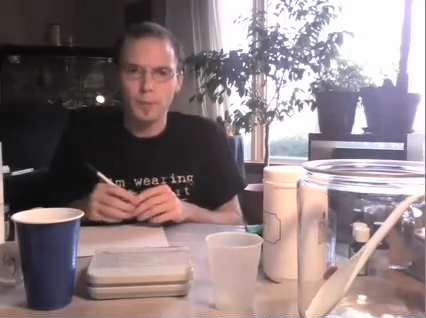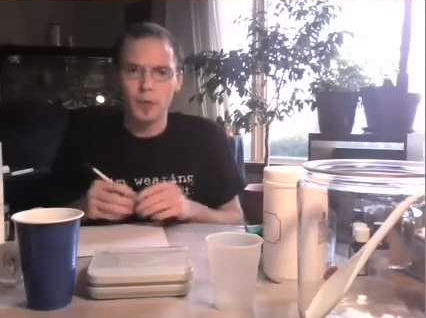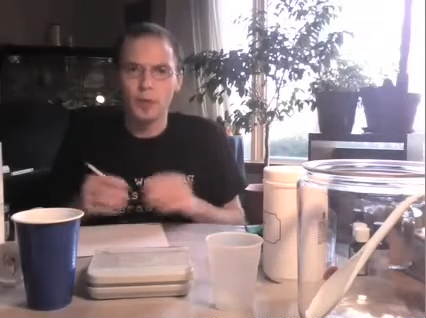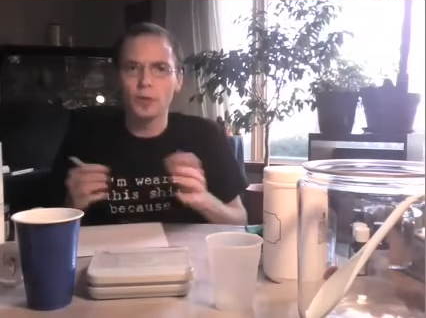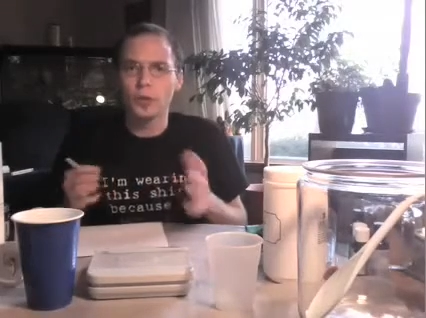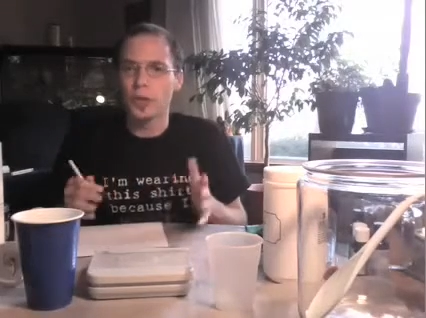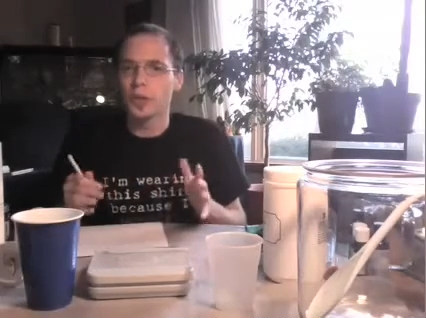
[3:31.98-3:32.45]

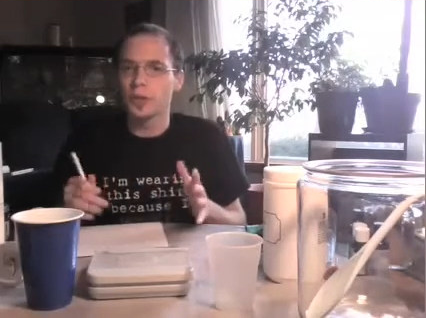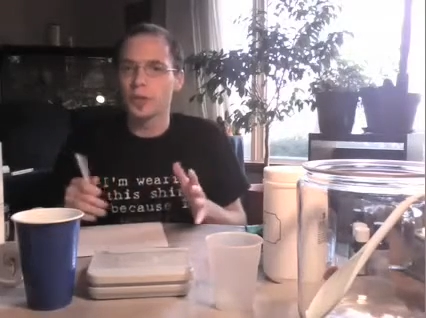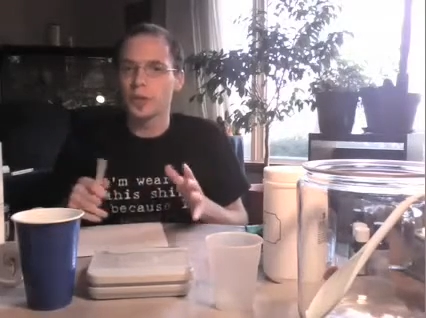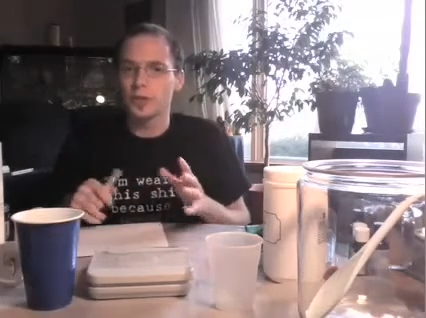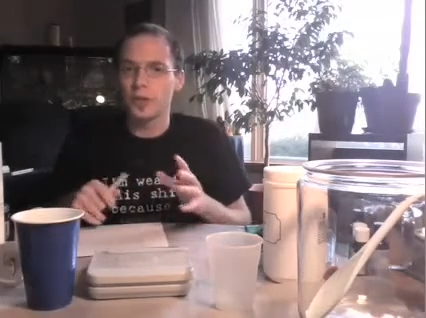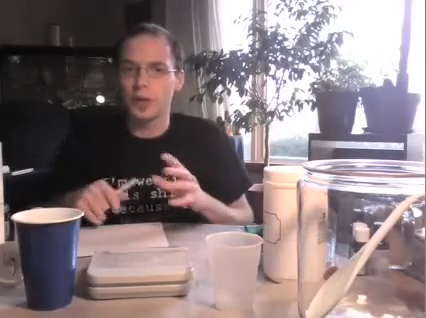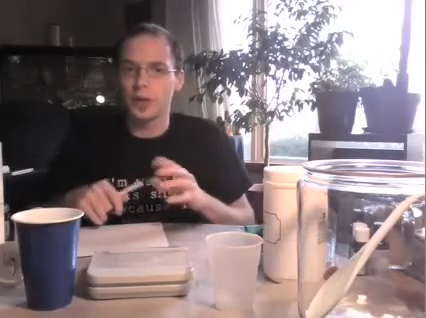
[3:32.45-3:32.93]
So let's
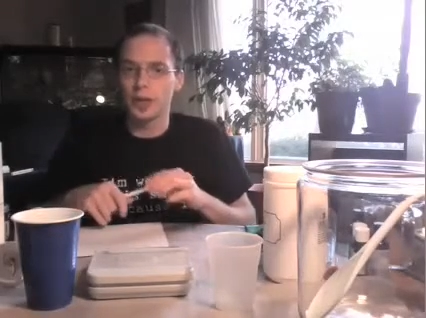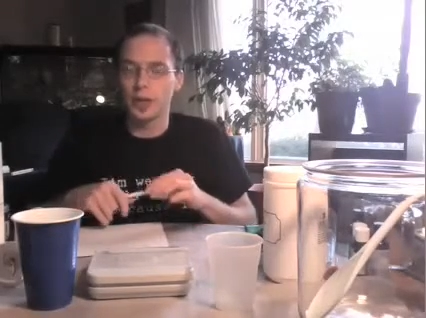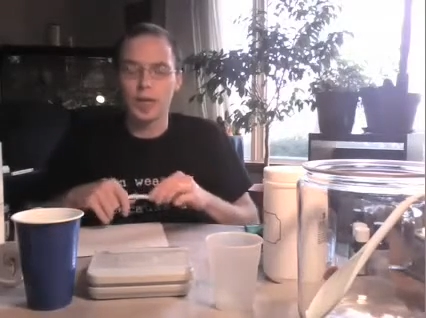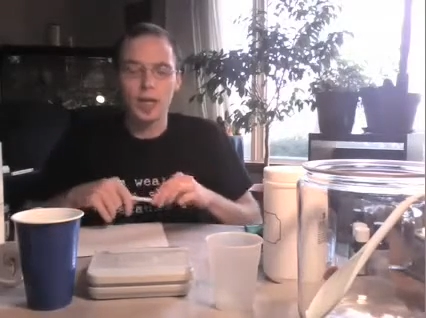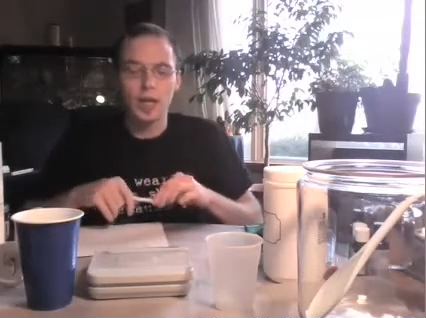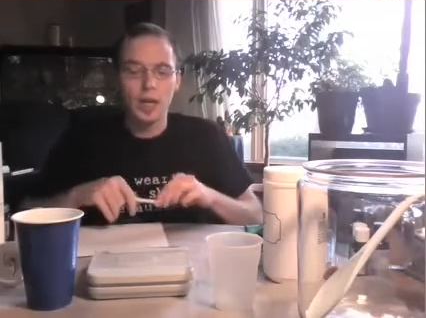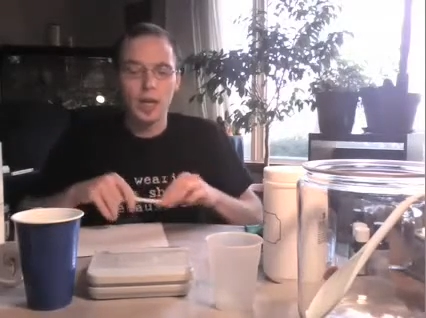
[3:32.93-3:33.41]
get started.
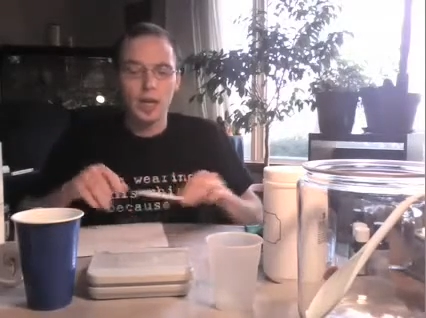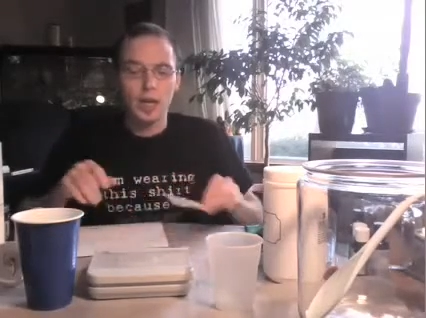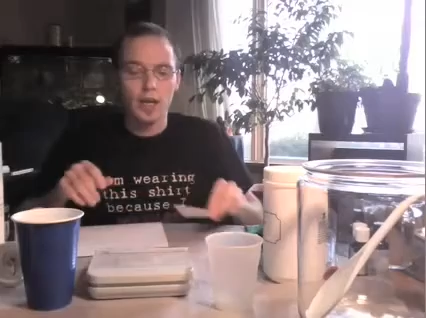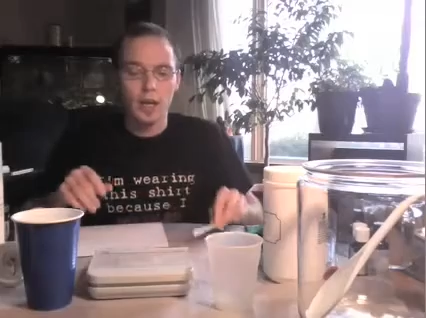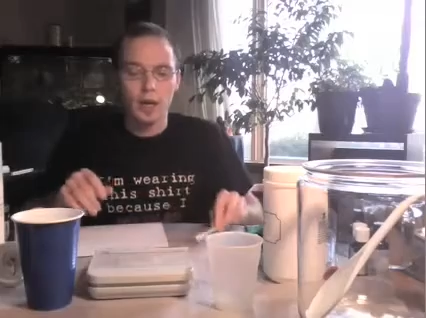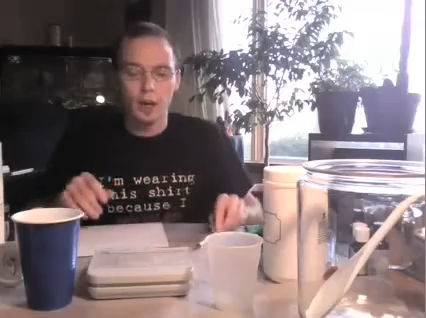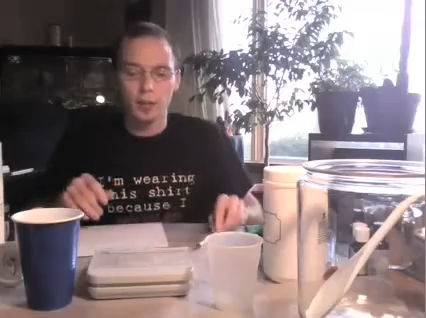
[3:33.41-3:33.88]

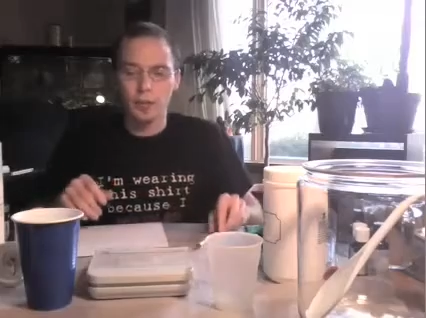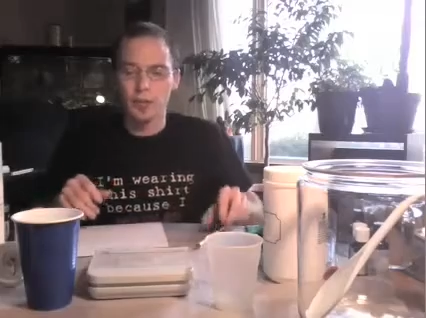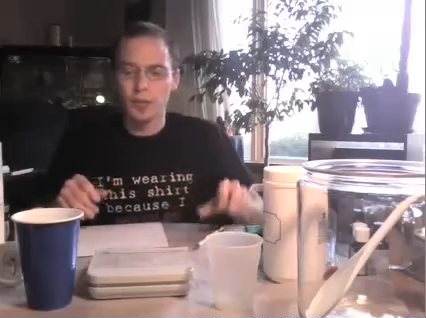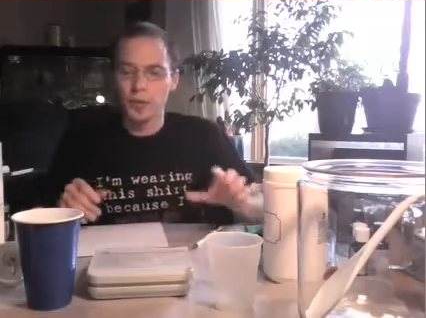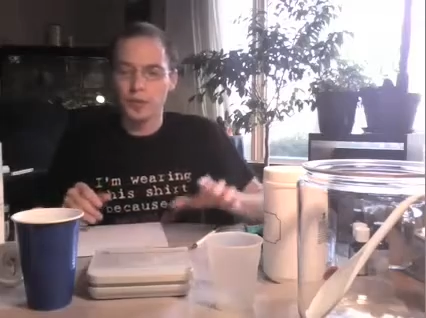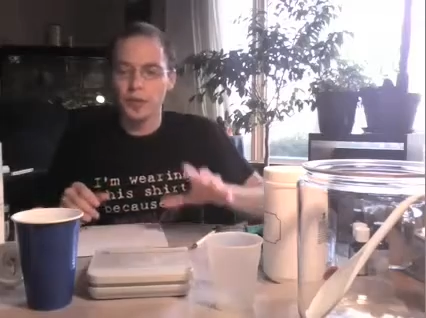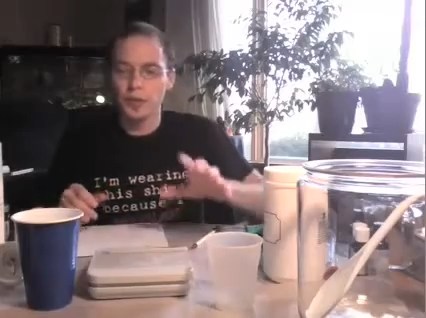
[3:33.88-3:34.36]
The
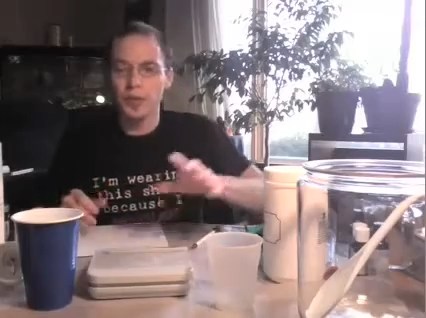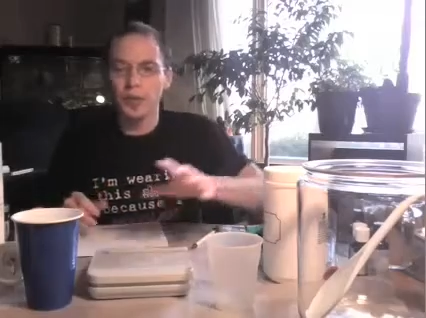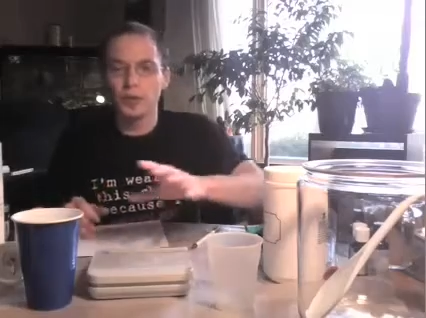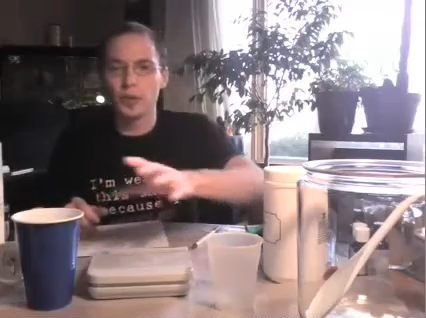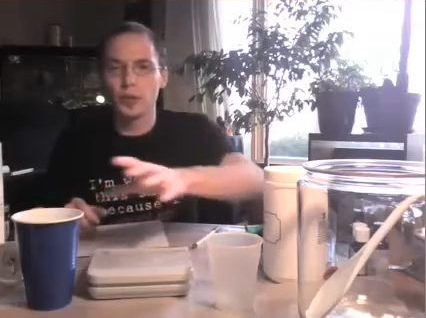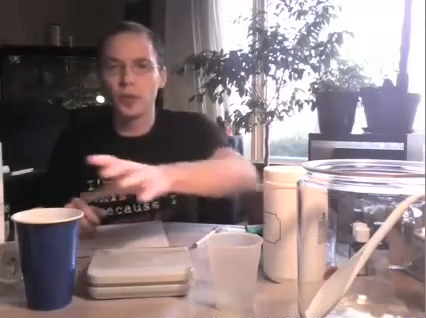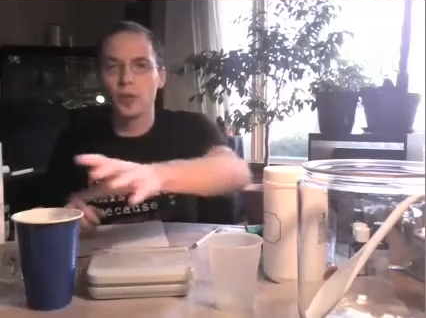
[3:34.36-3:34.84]
first thing
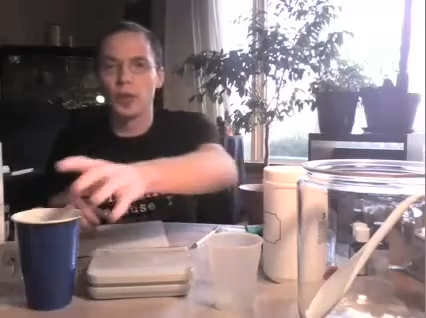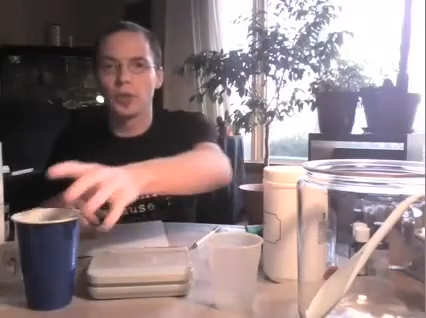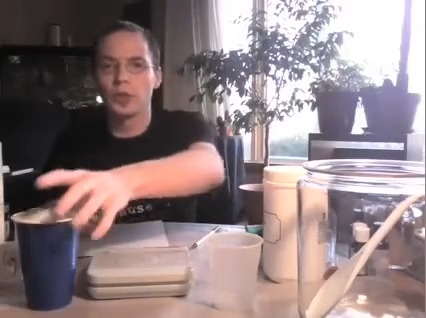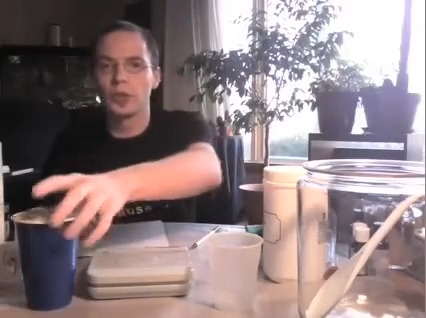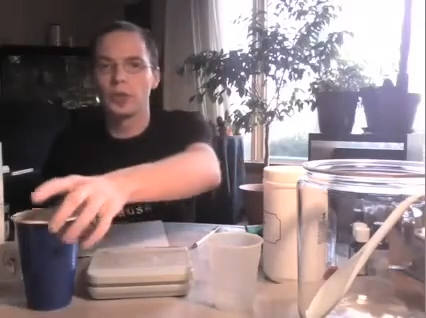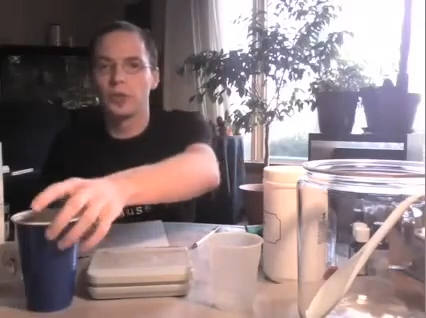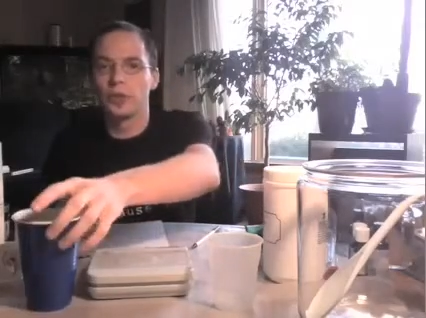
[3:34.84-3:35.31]
that you'll
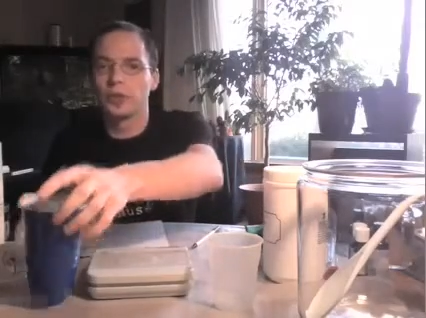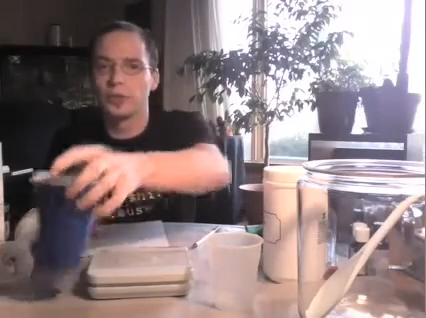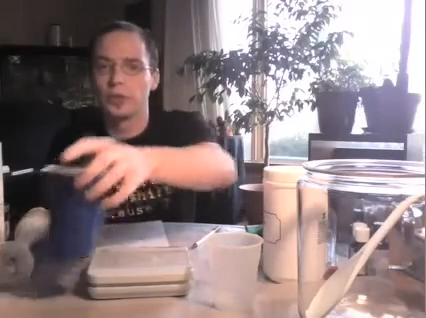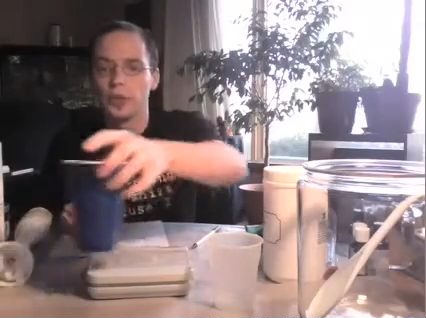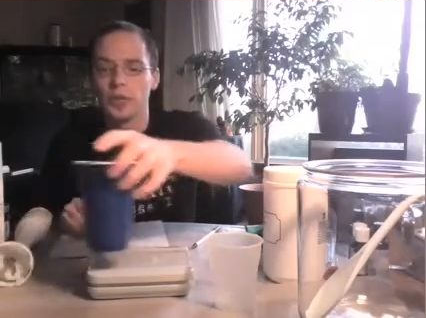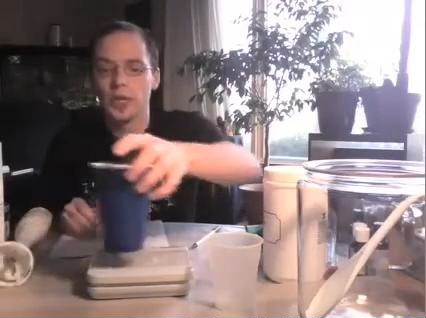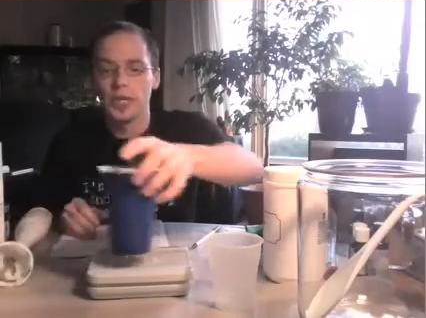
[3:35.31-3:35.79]
want to
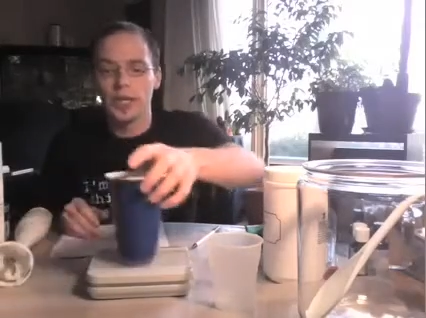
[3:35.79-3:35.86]
do